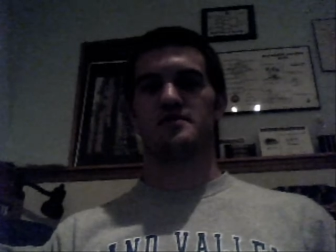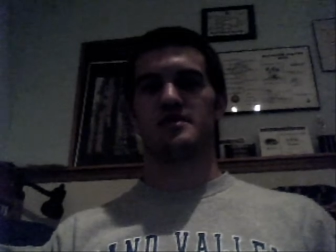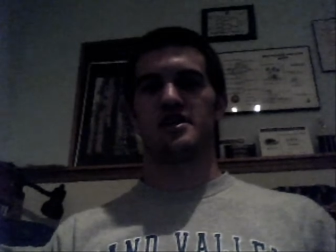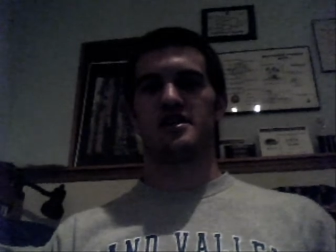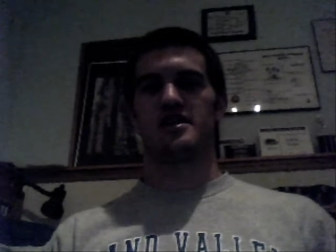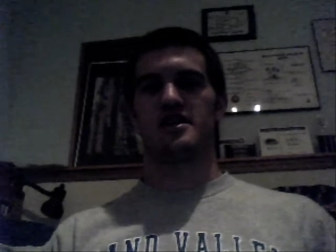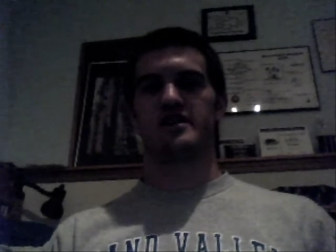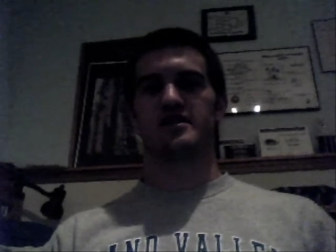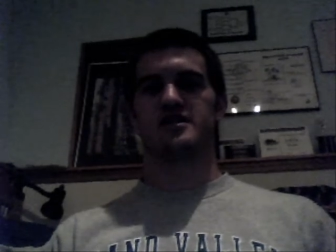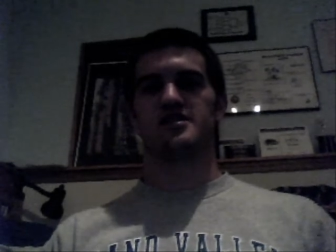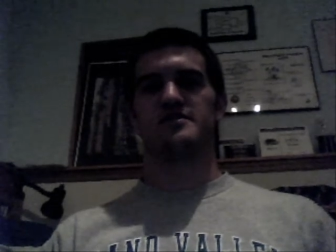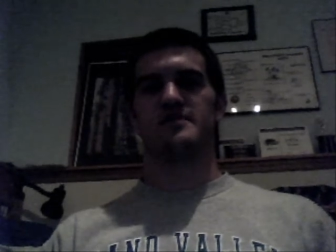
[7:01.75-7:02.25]
to
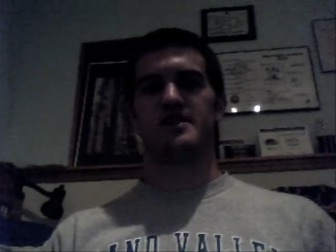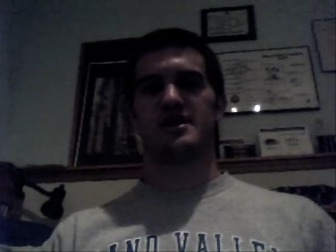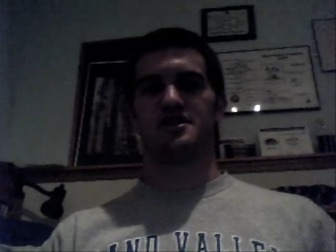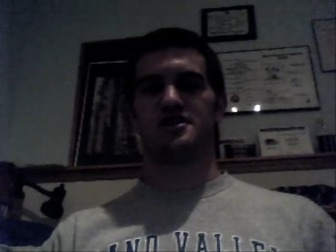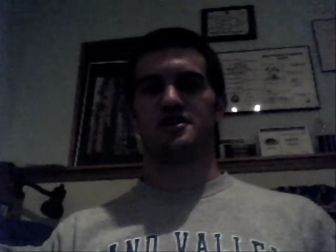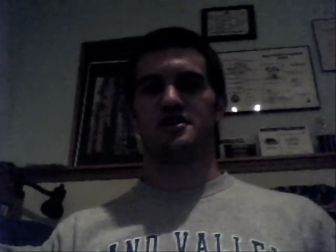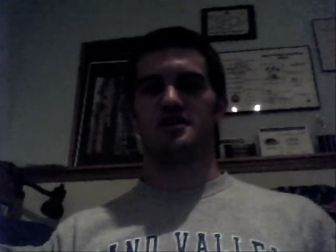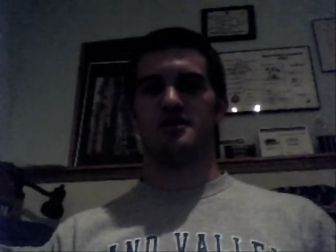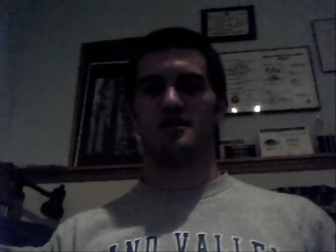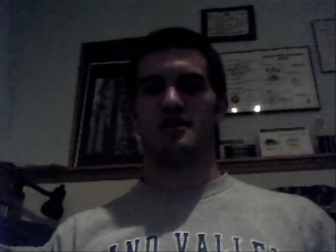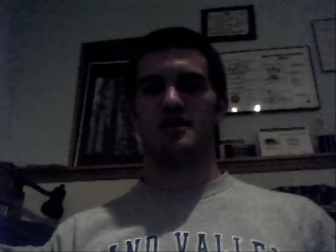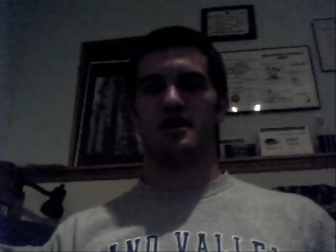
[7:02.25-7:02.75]
me next
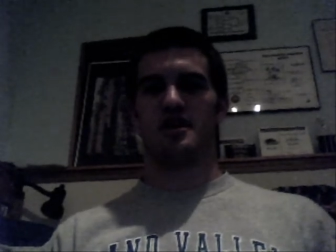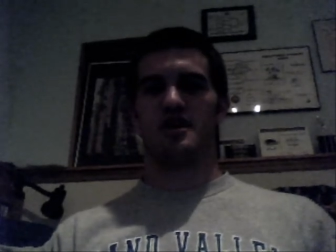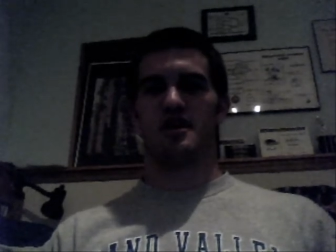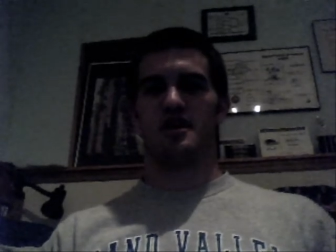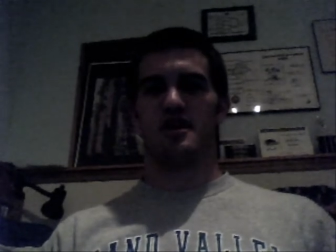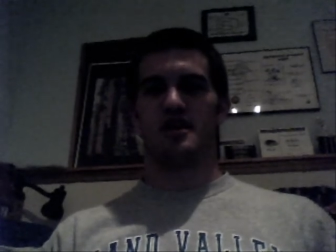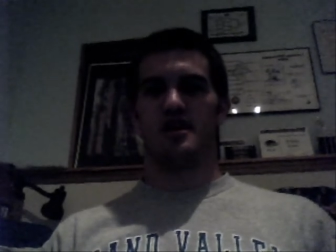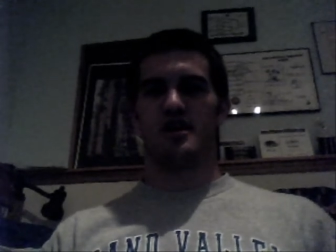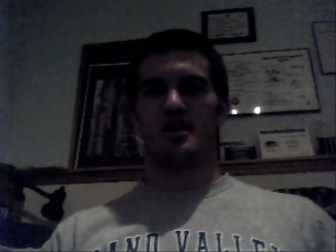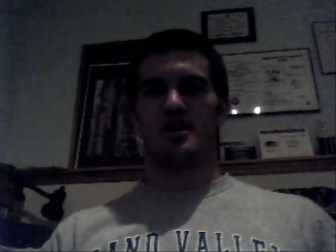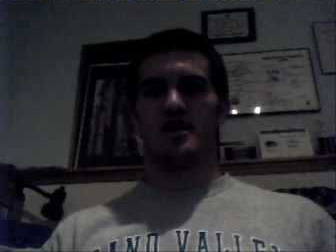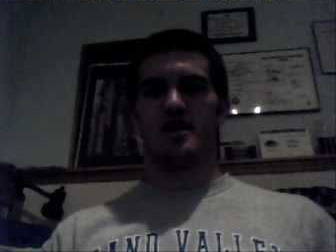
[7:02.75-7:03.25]
semester
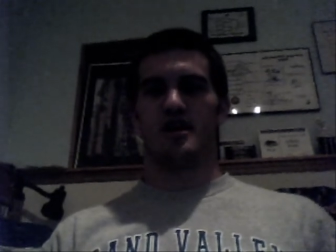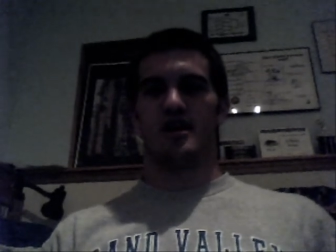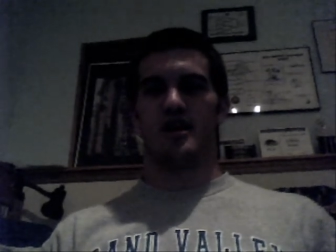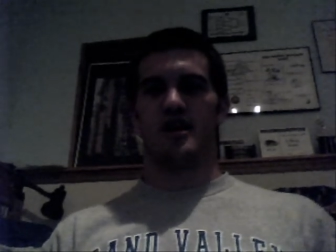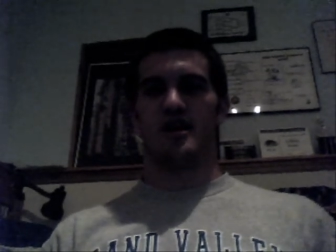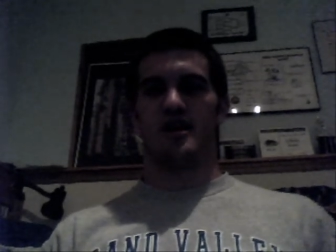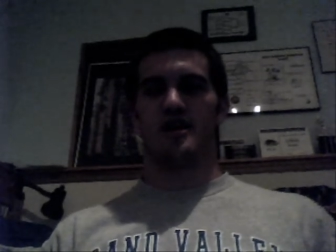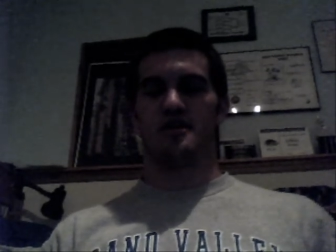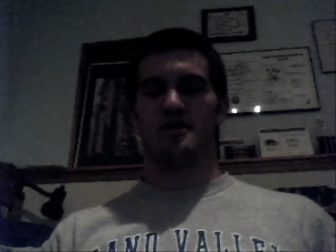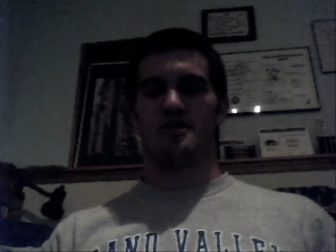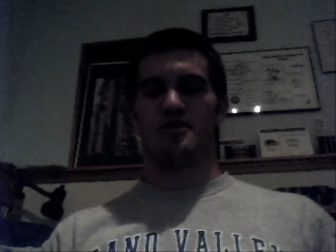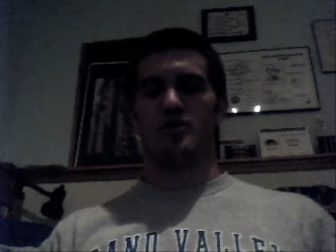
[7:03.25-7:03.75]

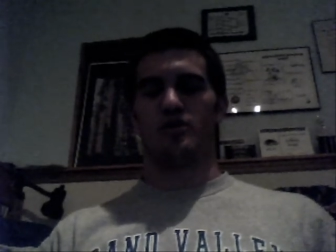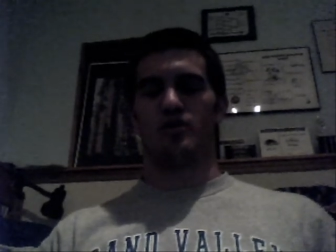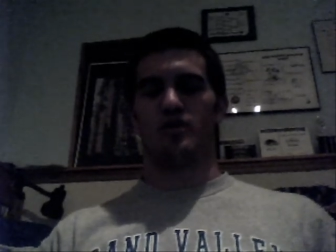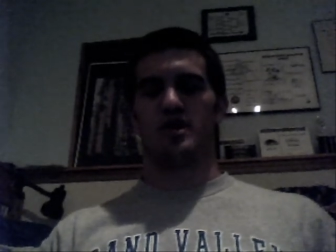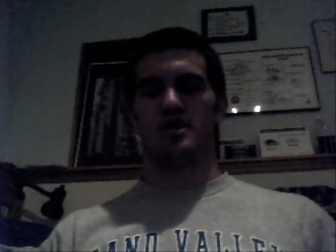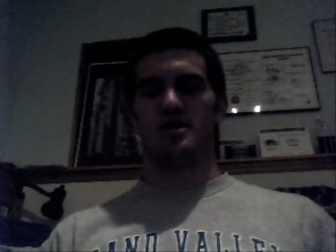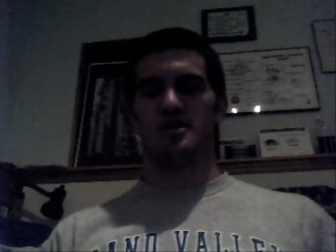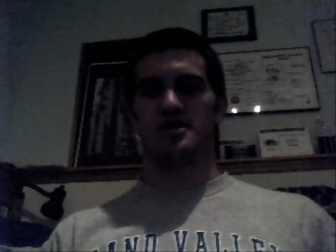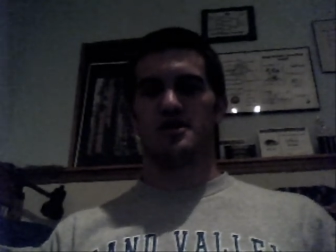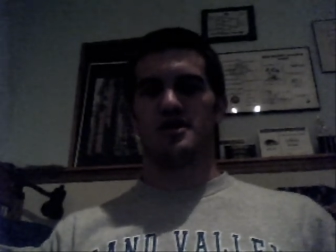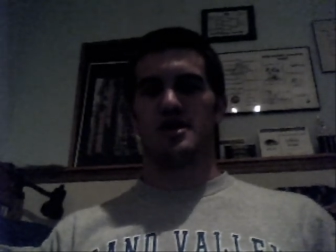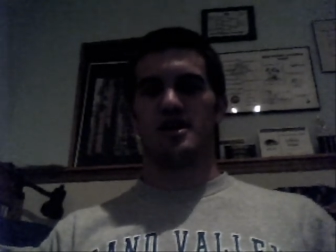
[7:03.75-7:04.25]
at
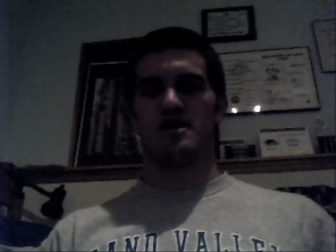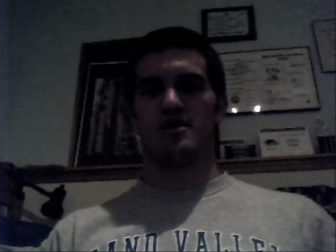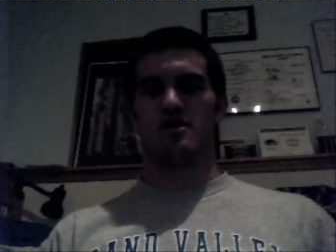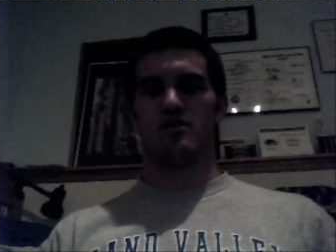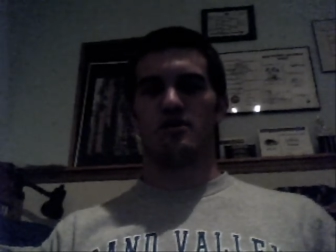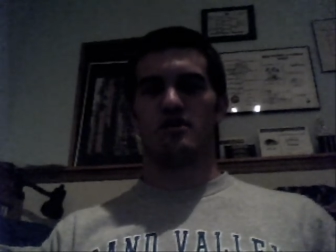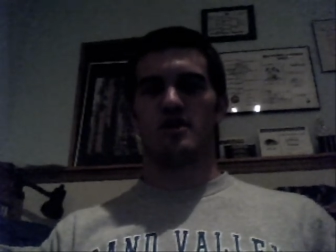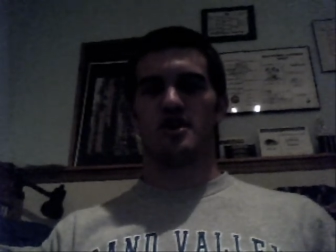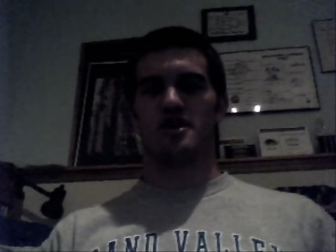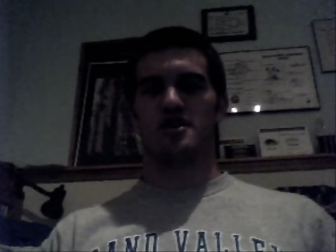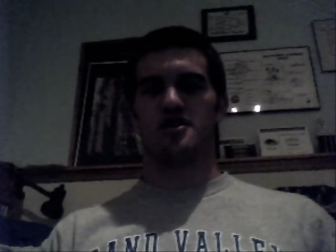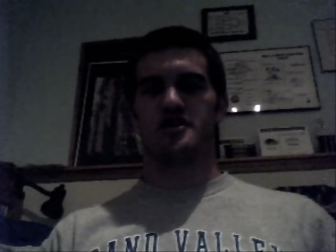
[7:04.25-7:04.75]

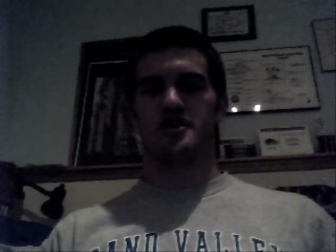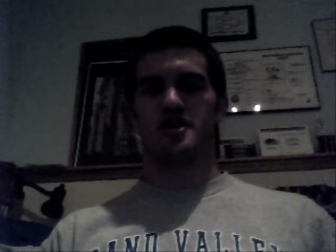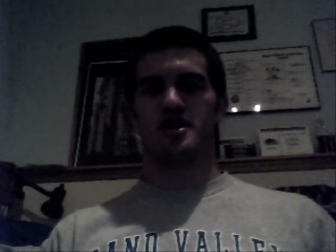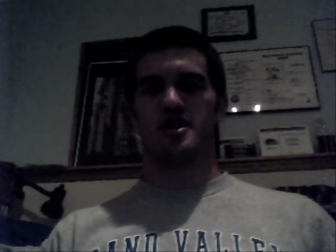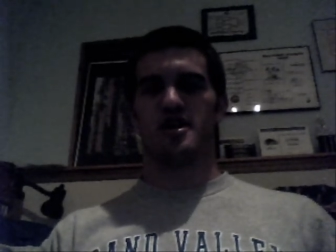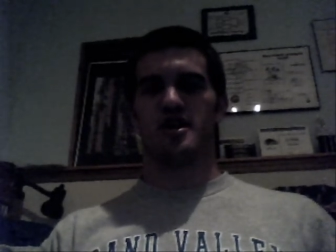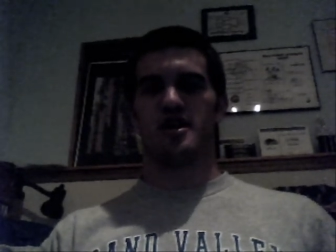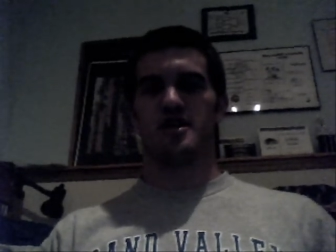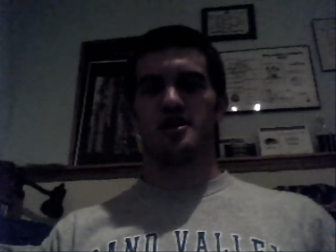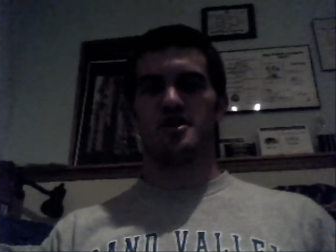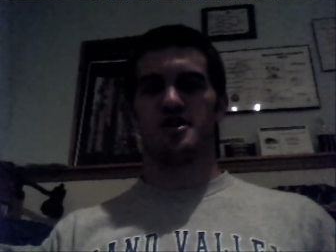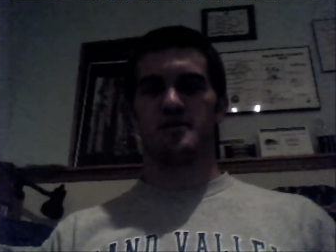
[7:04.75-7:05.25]

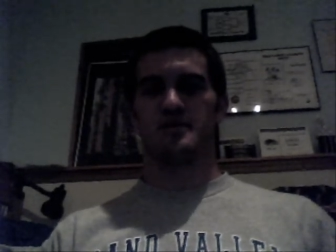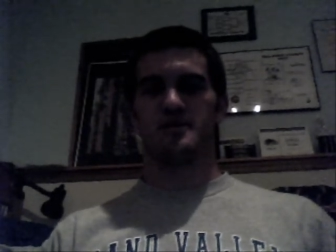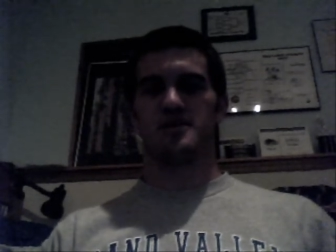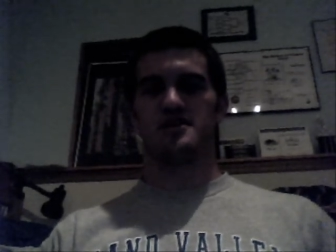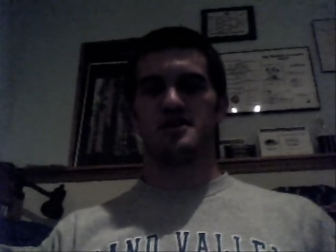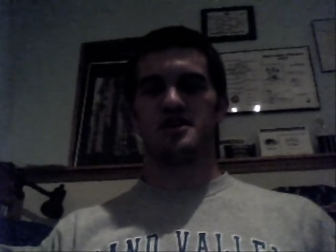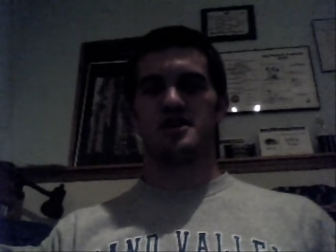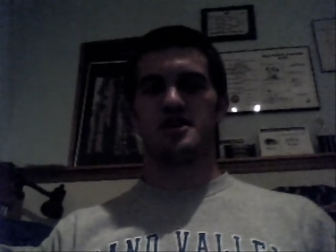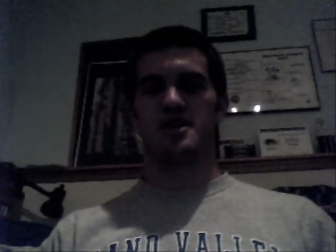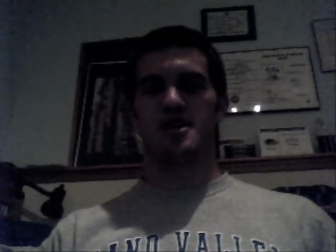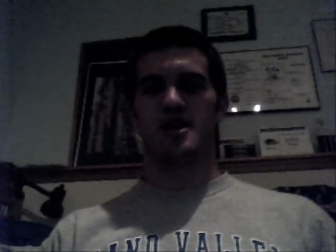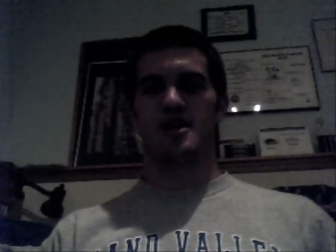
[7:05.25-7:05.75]
thewhale.org
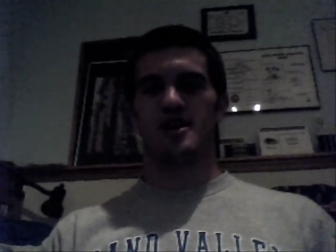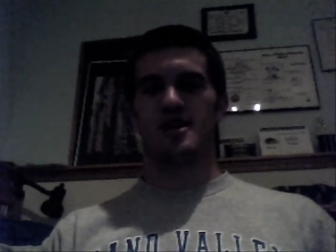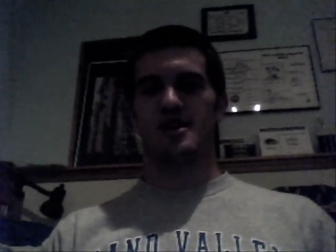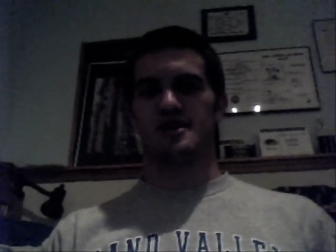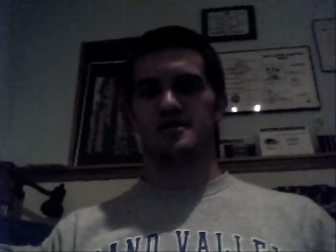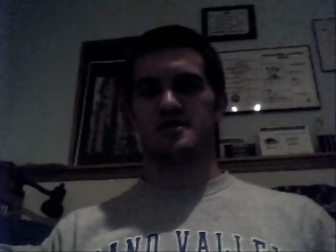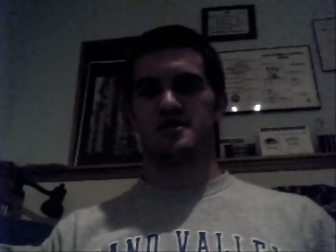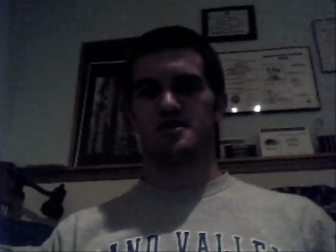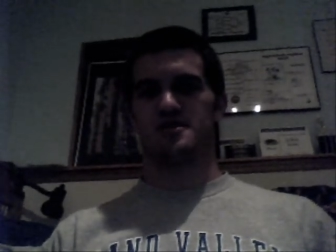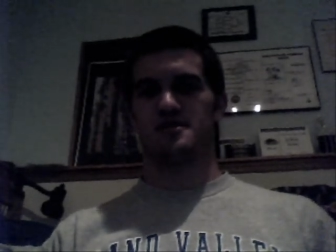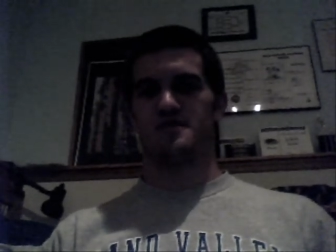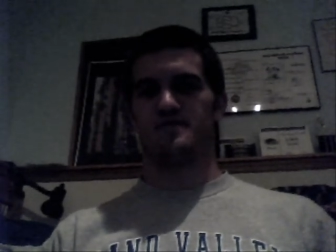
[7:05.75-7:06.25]

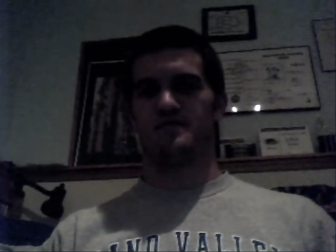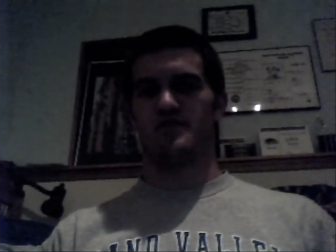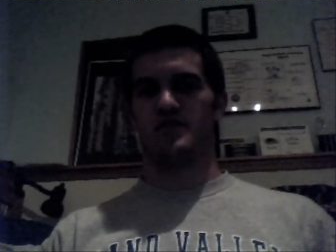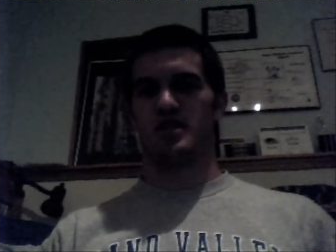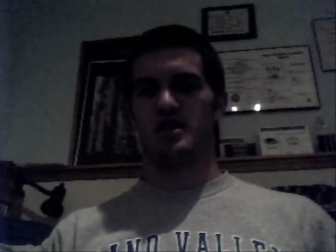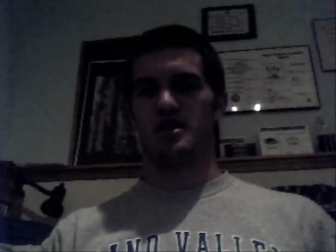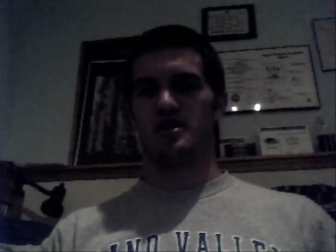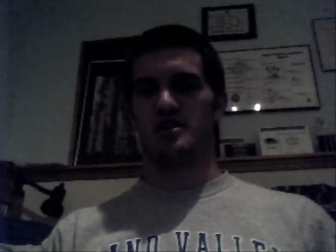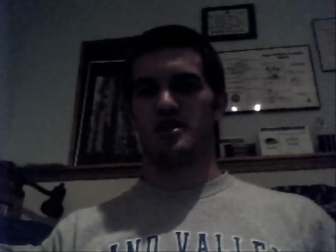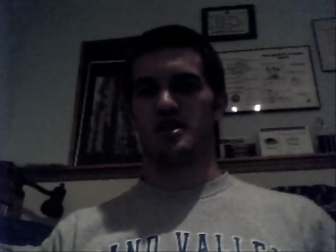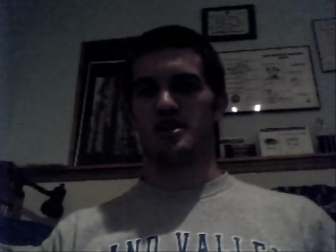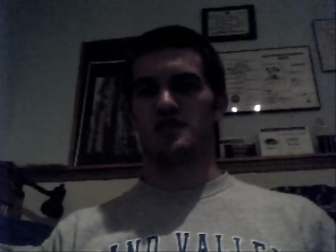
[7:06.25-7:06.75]
WCKS.
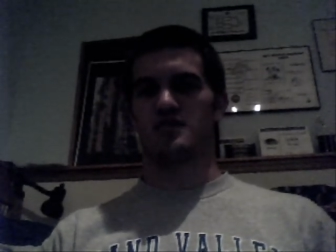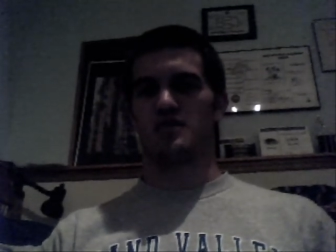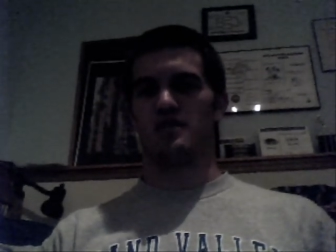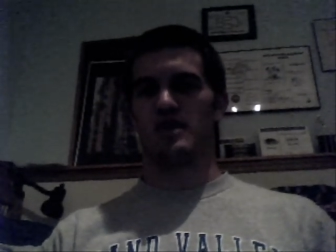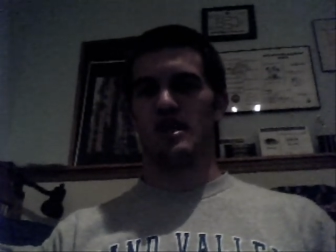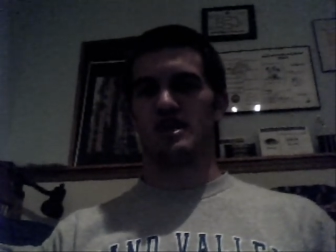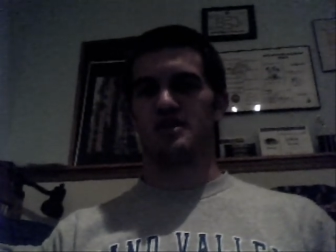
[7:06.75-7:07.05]
Thanks for